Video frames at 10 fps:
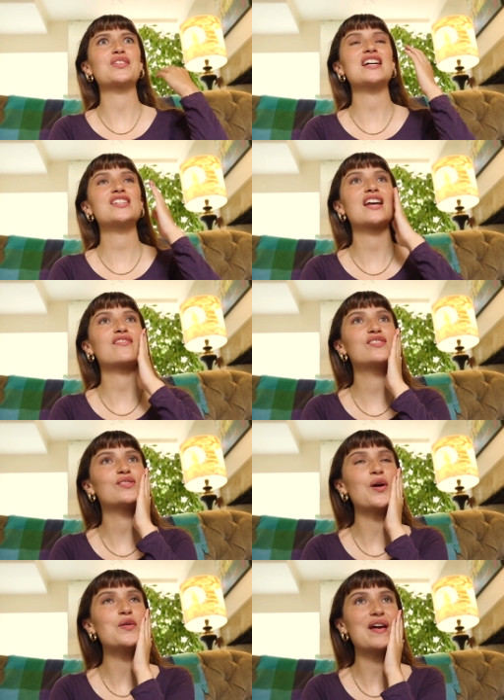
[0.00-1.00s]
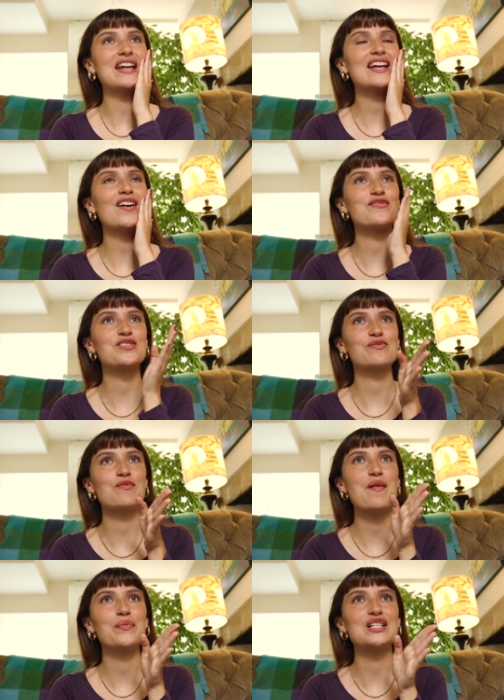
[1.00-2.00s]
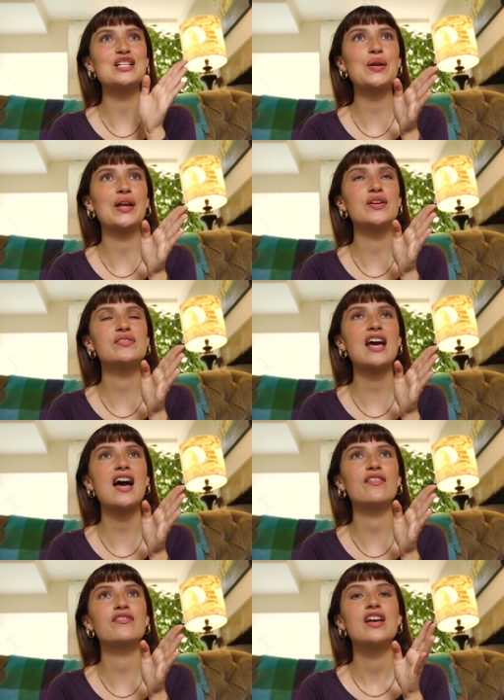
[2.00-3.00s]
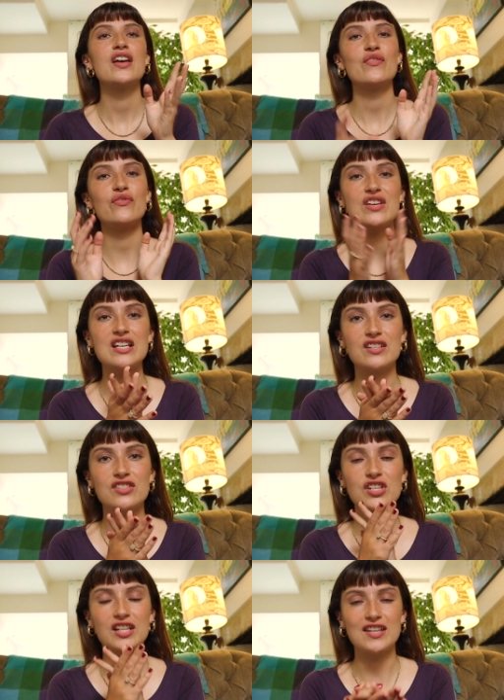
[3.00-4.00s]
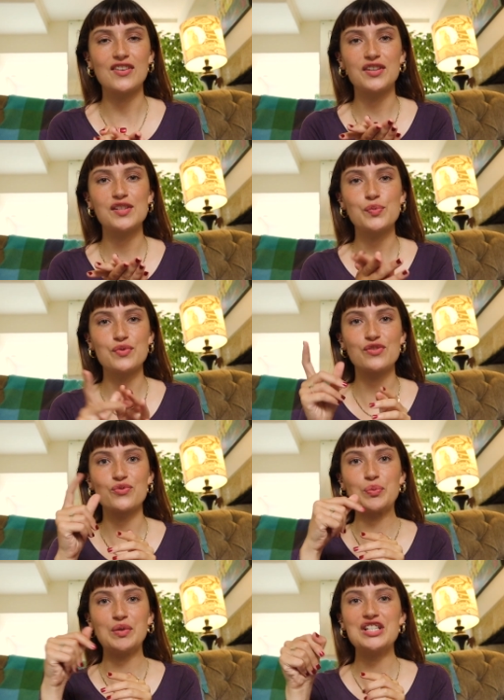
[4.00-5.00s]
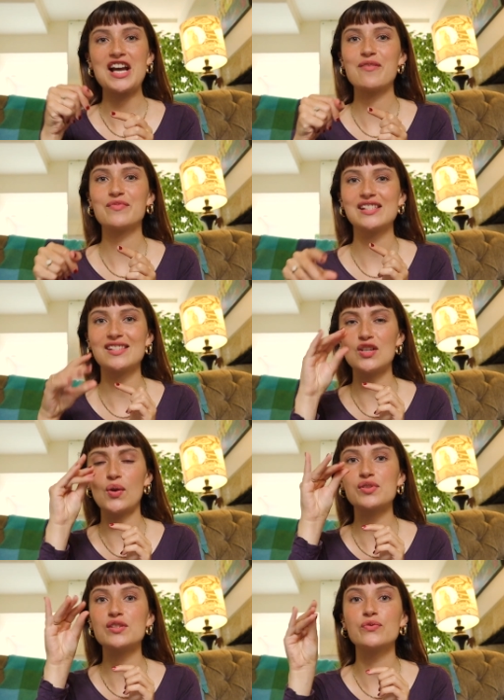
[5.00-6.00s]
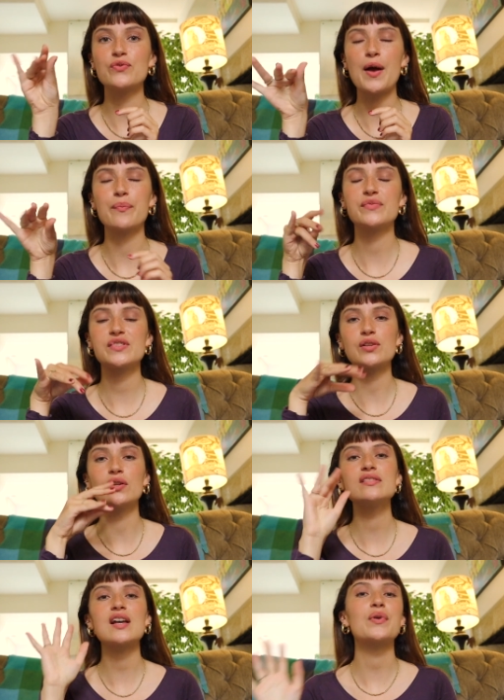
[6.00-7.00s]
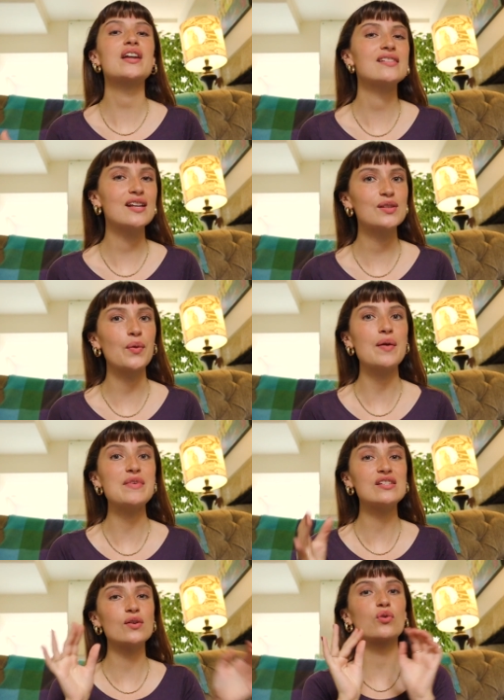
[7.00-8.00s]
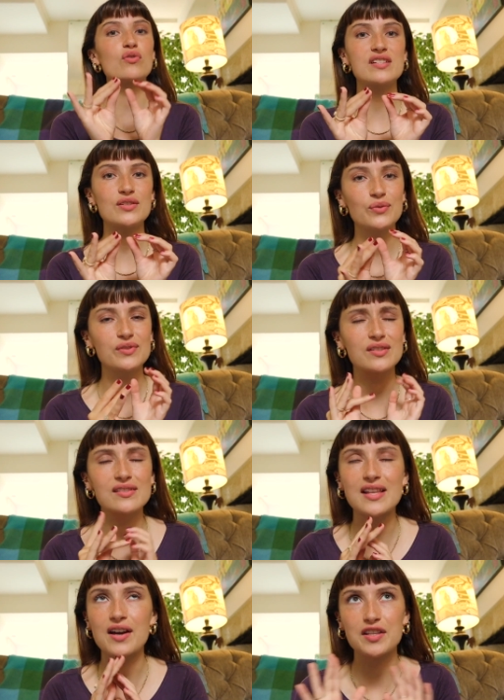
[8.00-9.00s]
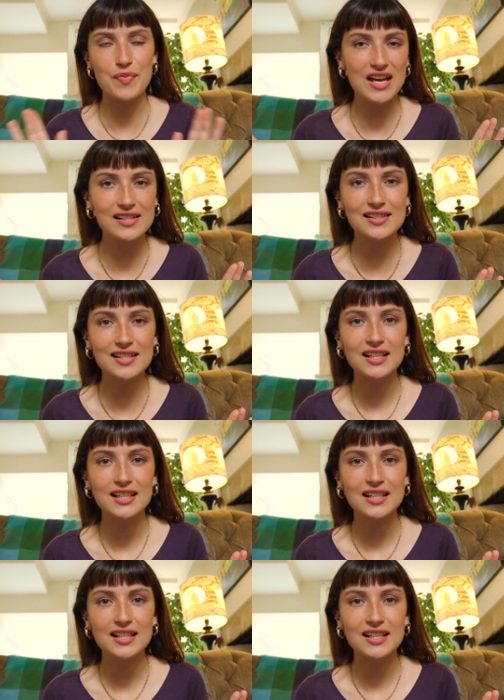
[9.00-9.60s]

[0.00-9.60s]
I actually have so many. I've just remembered at uni I used to have vegan chicken nuggets with strawberry jam and lots of salt. And when I say salt, I mean salt crystals, because they are the best.